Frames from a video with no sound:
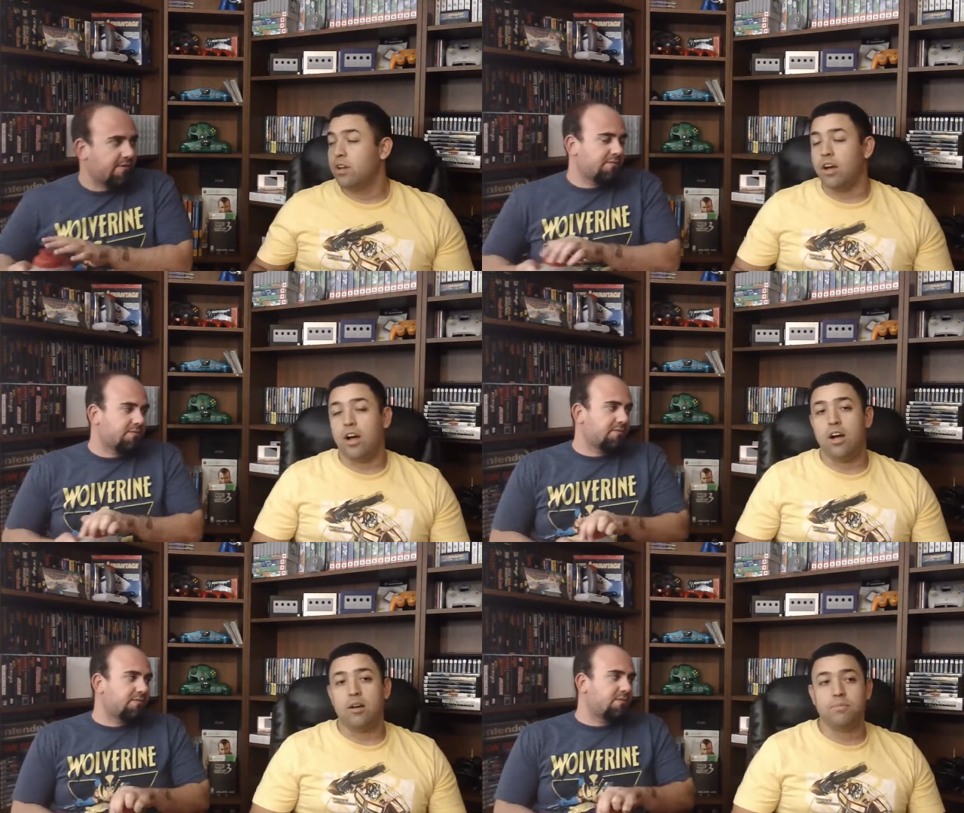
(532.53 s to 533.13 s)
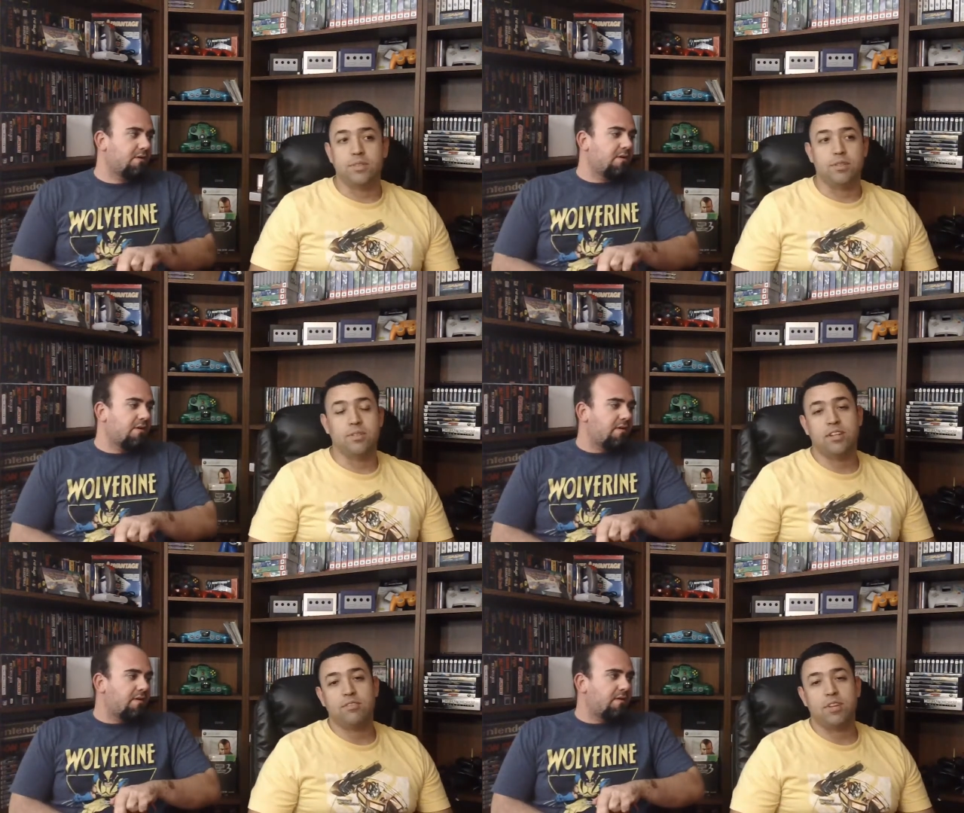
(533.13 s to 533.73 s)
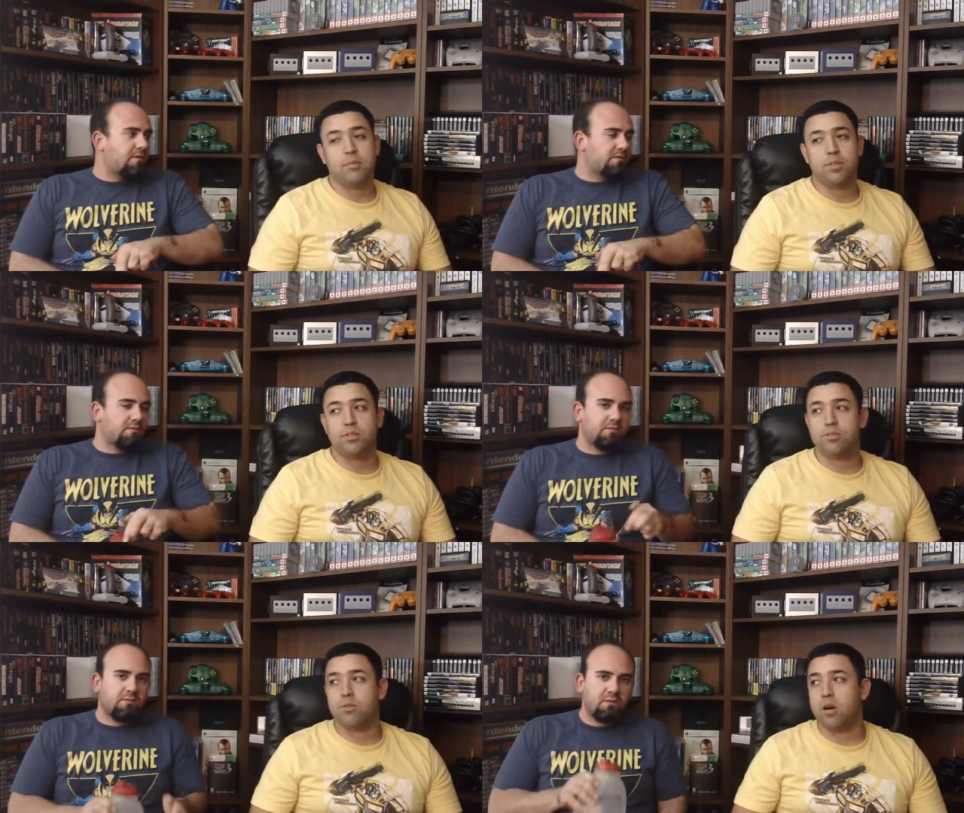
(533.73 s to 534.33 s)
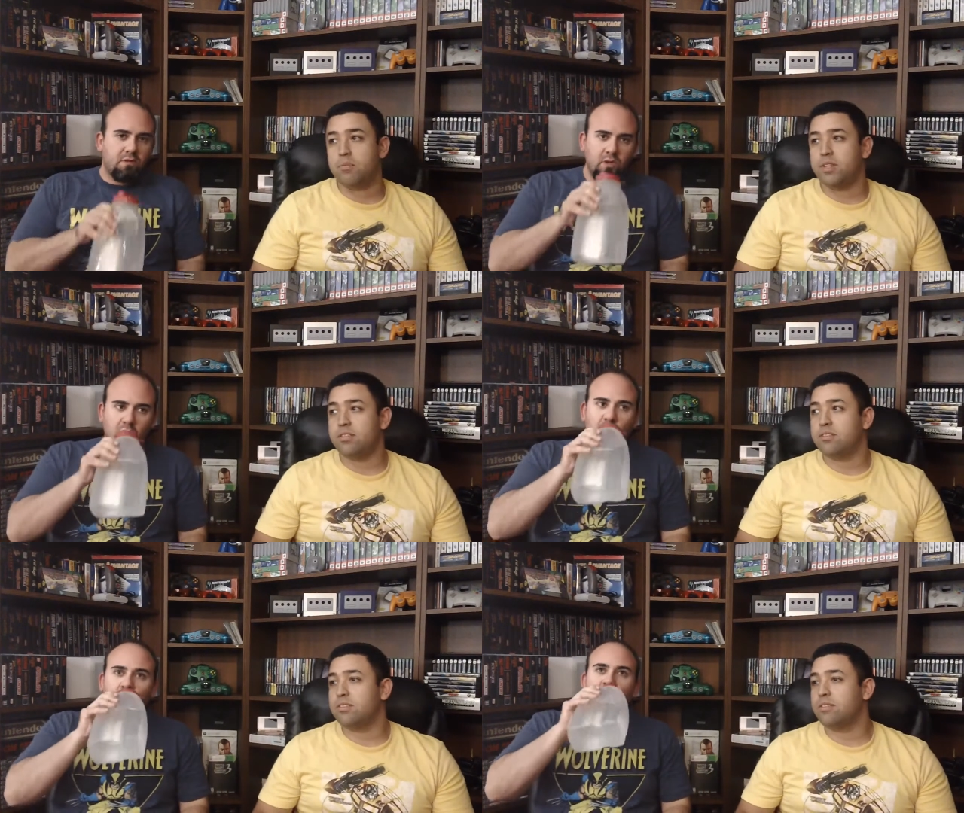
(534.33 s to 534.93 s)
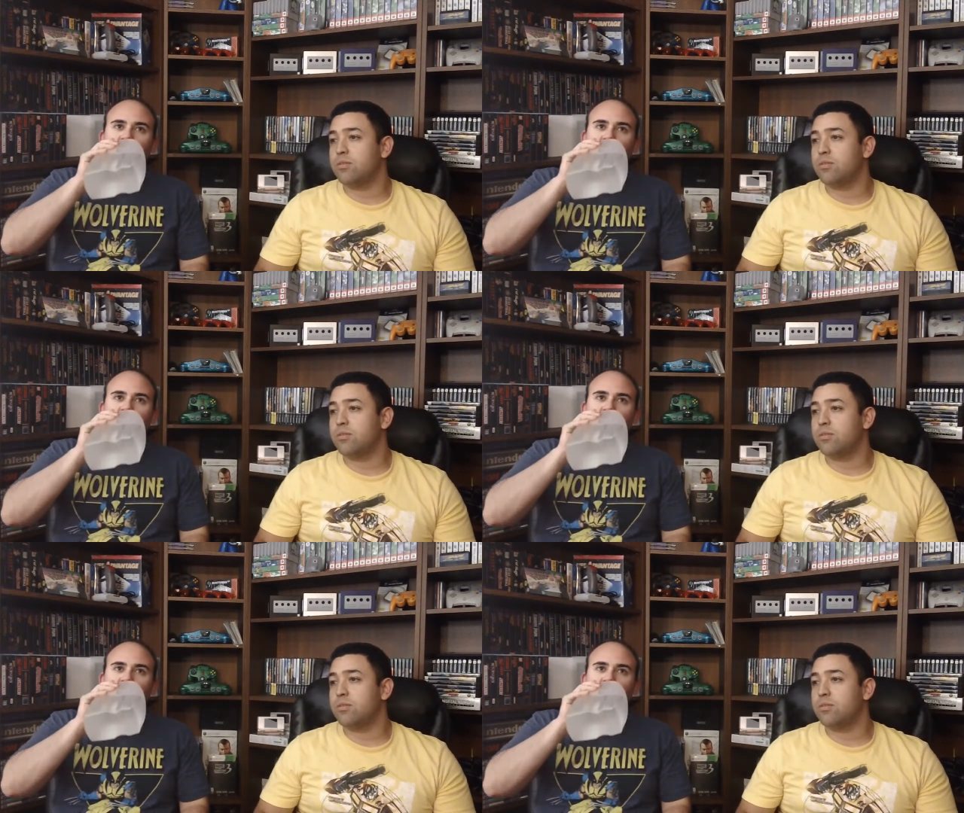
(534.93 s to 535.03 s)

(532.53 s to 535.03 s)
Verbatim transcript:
Speaker 1: Um, didn't really have time to do swap meets